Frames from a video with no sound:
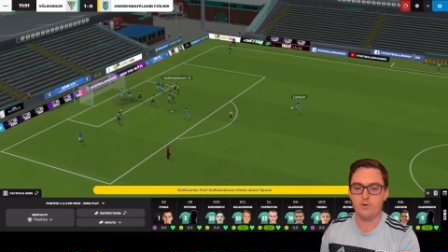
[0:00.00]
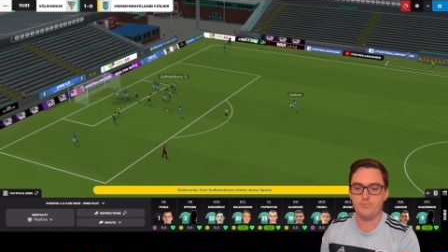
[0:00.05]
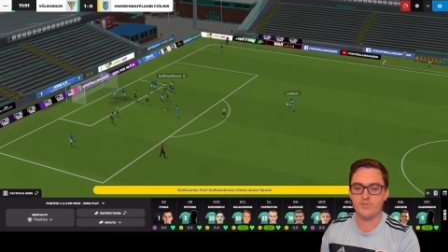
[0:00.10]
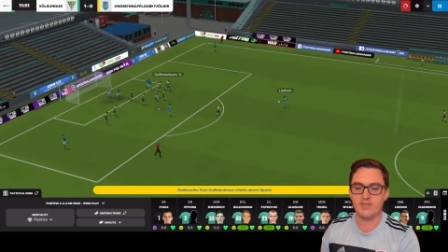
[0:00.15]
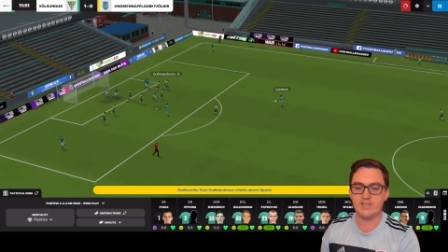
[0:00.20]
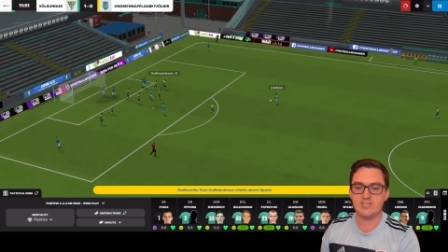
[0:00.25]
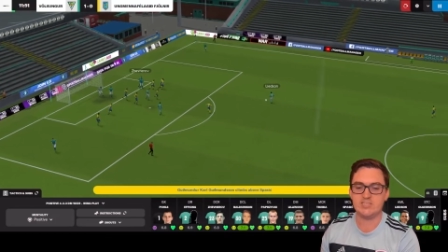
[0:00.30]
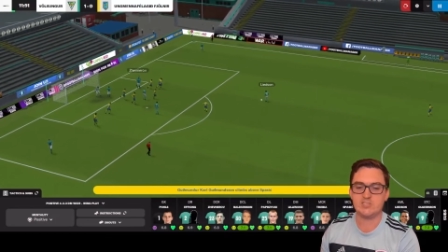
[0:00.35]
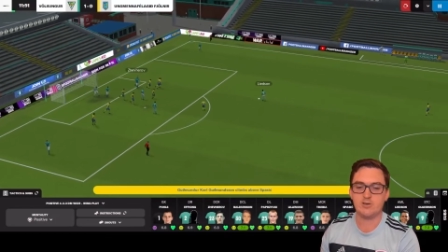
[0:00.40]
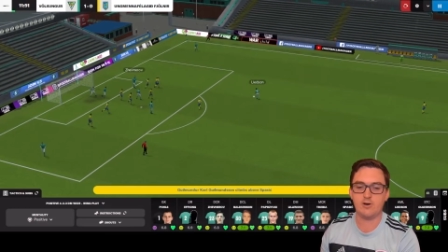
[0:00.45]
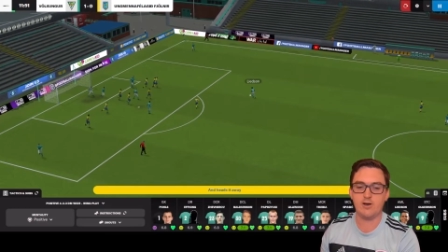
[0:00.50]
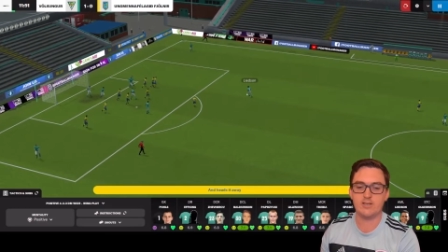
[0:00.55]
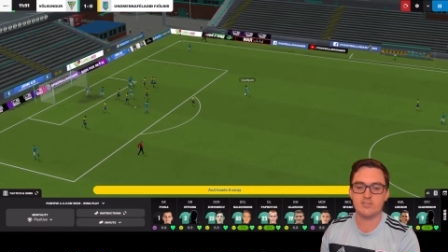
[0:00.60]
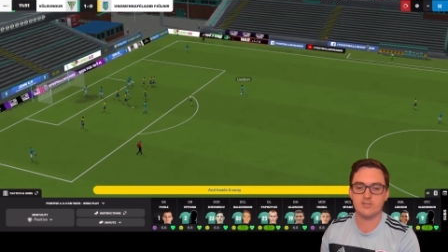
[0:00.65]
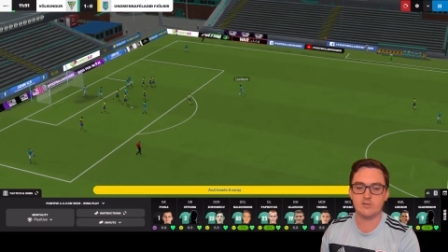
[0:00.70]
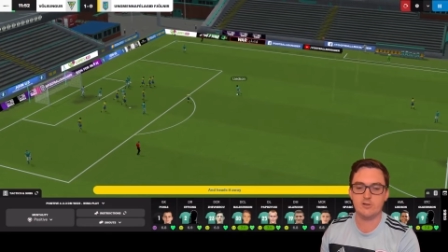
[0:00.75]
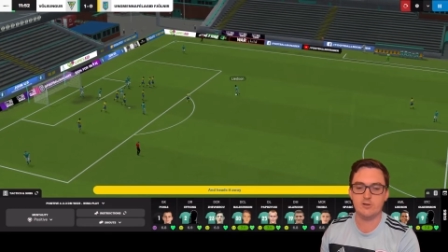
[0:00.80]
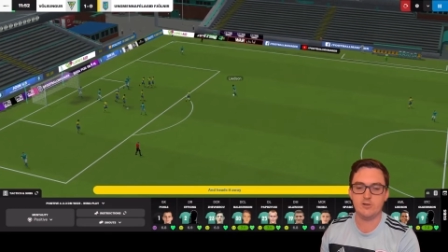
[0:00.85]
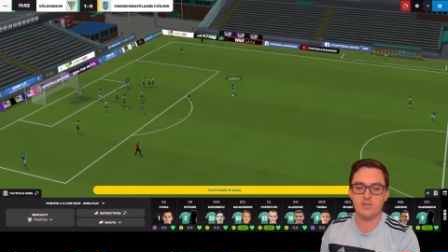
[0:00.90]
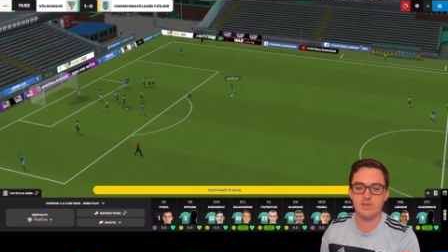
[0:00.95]
on these
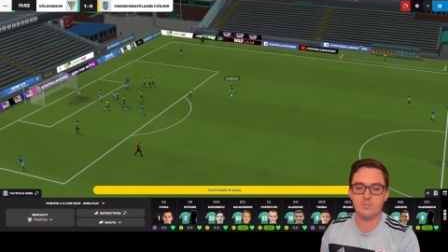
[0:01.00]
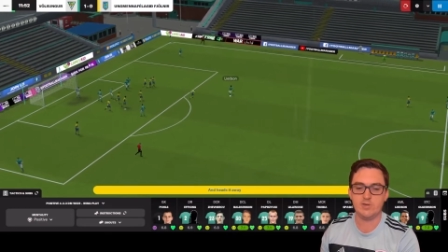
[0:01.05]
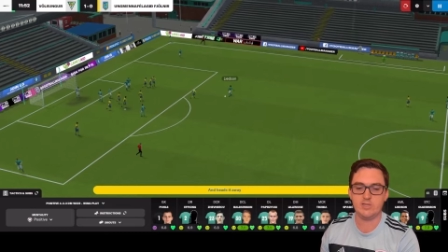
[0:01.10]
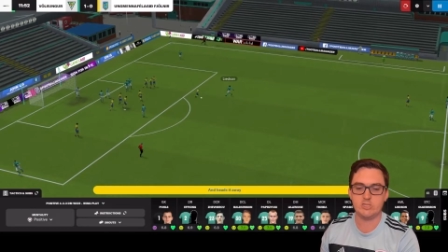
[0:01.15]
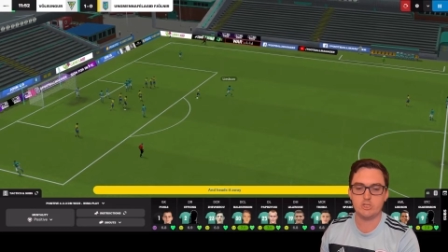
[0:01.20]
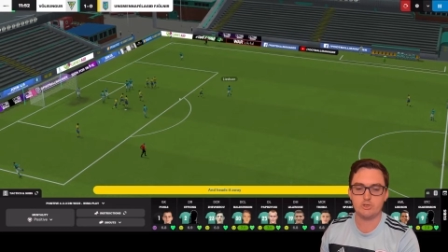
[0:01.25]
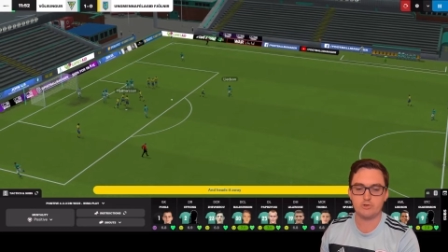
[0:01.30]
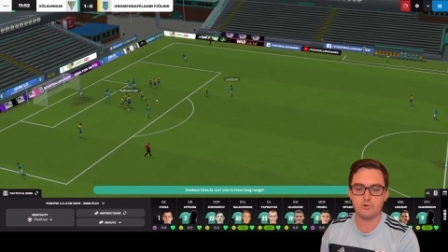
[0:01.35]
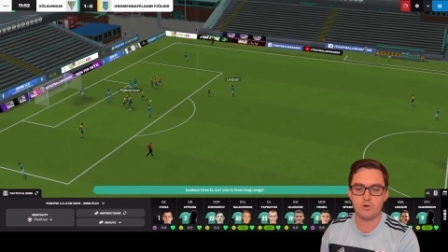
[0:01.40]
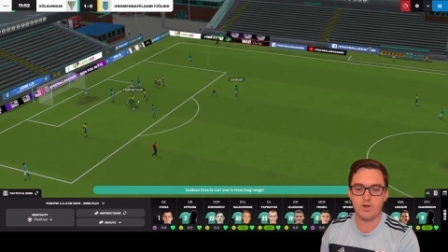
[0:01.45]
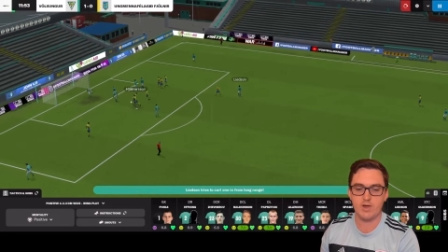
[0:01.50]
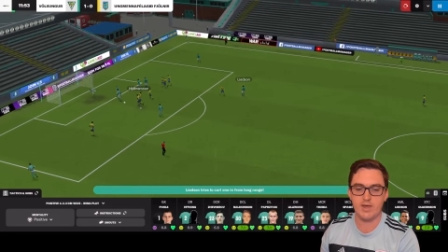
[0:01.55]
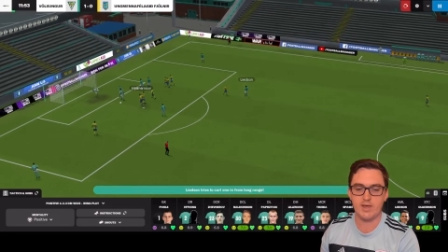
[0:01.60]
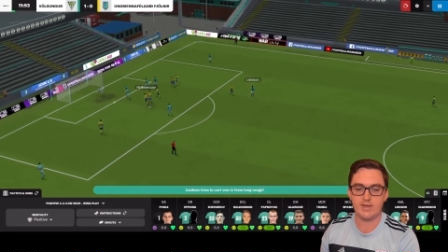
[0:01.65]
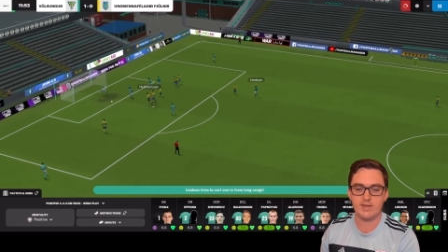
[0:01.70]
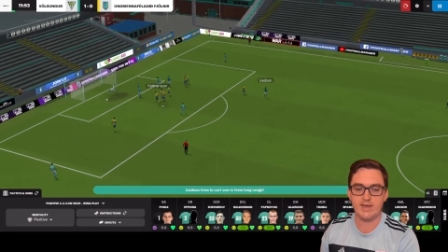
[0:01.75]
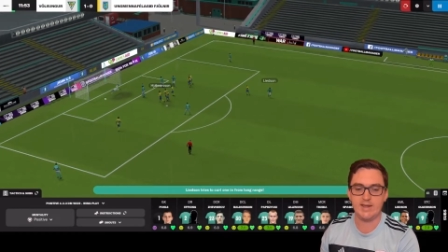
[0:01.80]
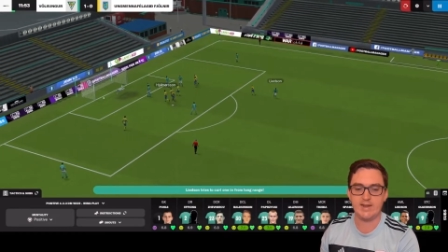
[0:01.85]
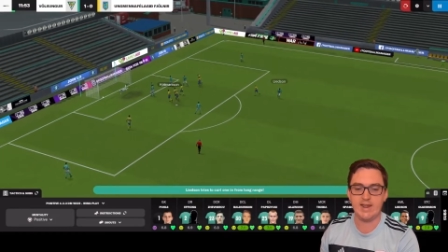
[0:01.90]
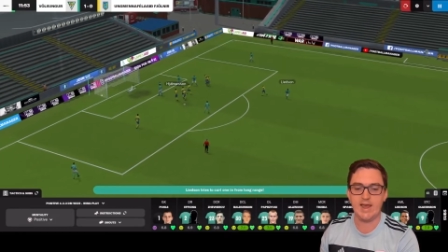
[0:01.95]
guys early. We try
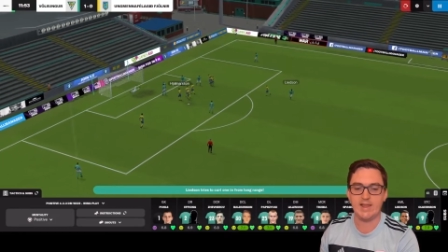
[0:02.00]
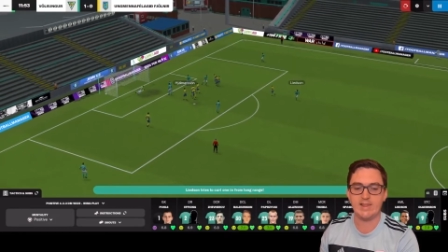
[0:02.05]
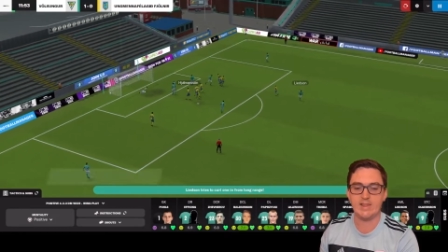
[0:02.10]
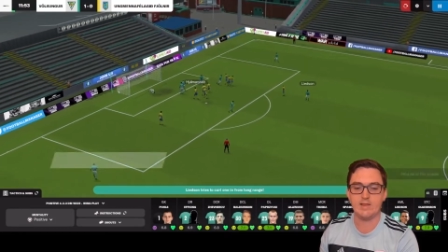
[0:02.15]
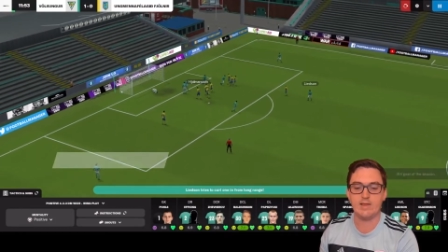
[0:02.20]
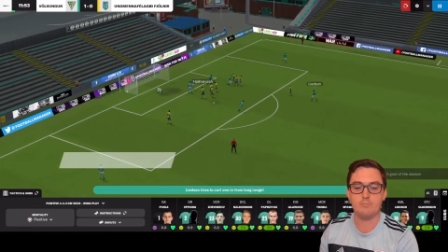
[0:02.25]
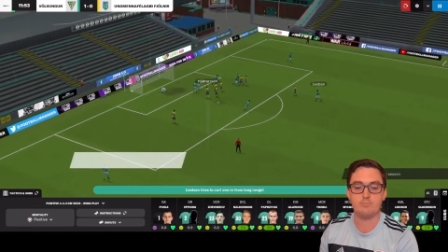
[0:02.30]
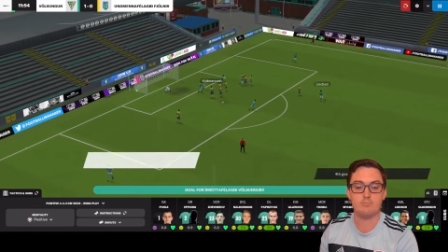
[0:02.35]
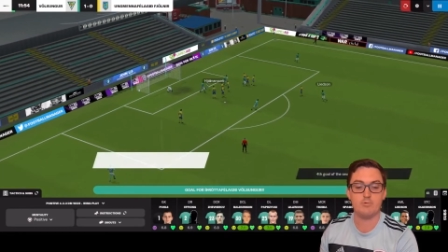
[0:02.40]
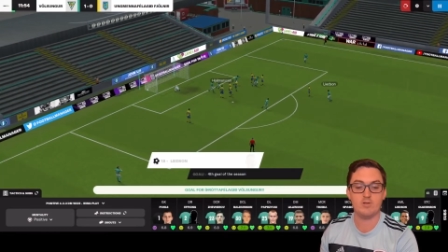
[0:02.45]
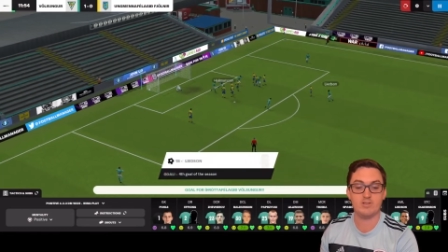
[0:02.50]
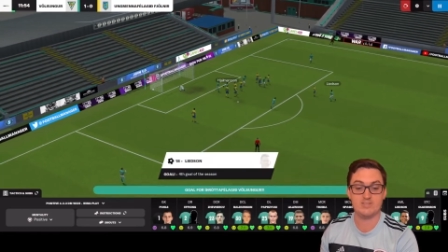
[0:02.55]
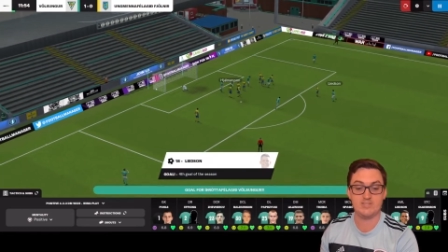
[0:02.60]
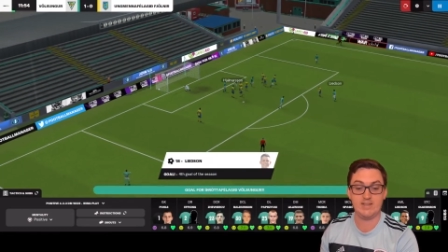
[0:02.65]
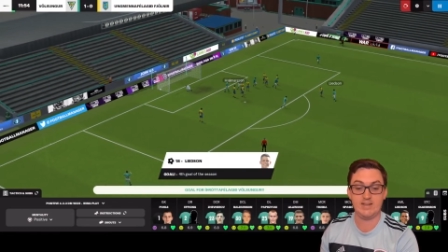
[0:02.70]
and get our